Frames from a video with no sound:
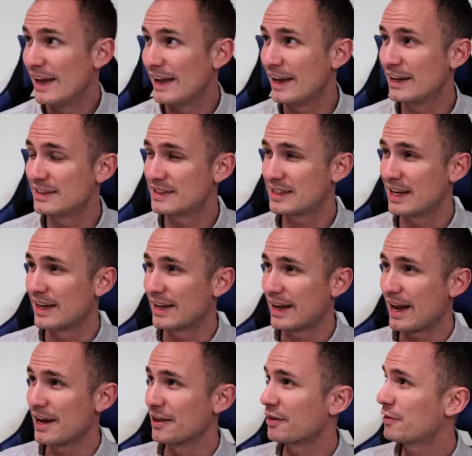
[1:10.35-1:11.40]
it's like
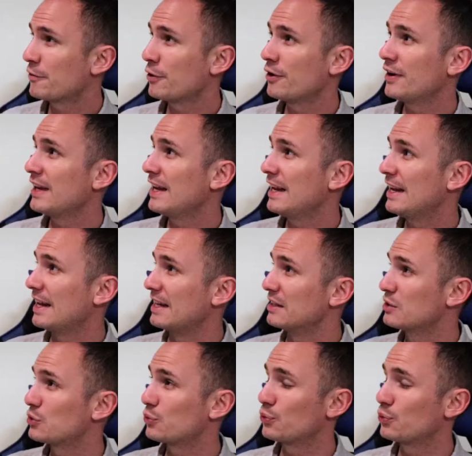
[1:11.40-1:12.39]
eight thirty, it's